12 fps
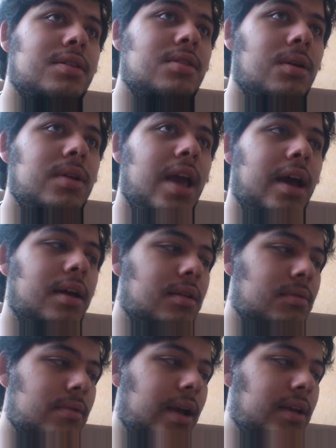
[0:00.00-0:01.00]
So yeah,
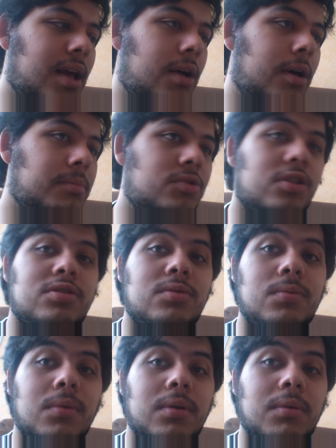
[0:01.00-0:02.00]
right now I'm just
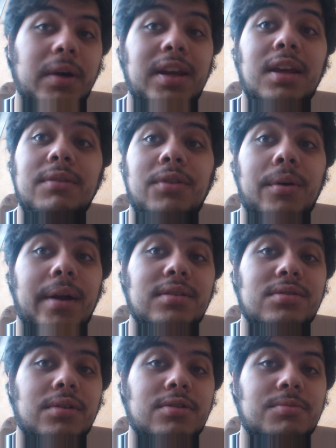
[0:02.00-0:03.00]
waiting for
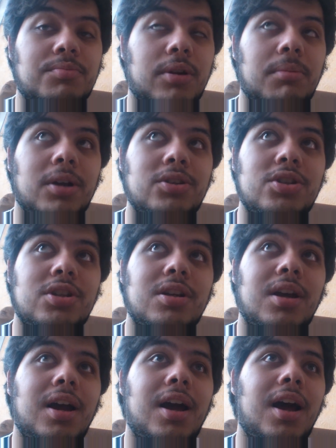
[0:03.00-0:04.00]
answers, pretty much,
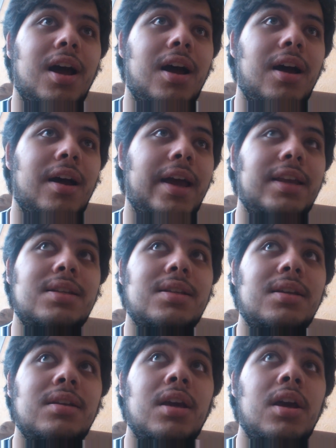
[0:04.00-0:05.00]

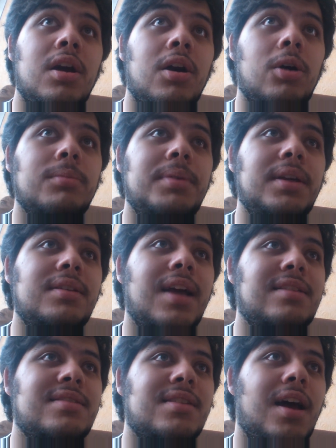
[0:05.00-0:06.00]
and hoping
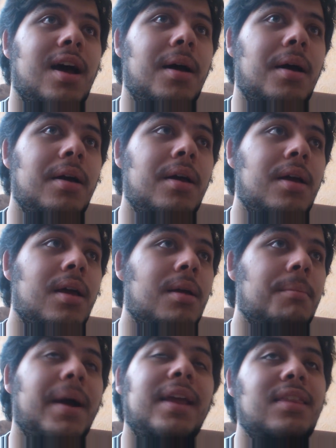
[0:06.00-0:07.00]
that
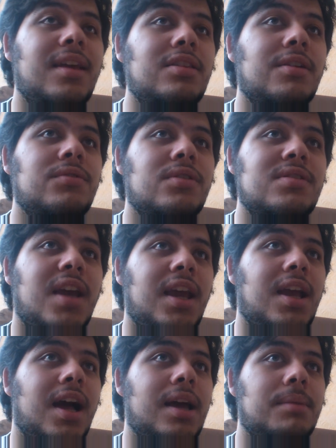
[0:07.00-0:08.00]
by the end of the
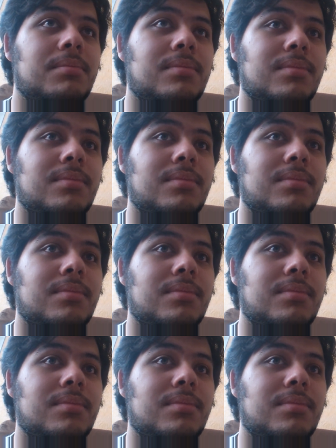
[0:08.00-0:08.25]
day I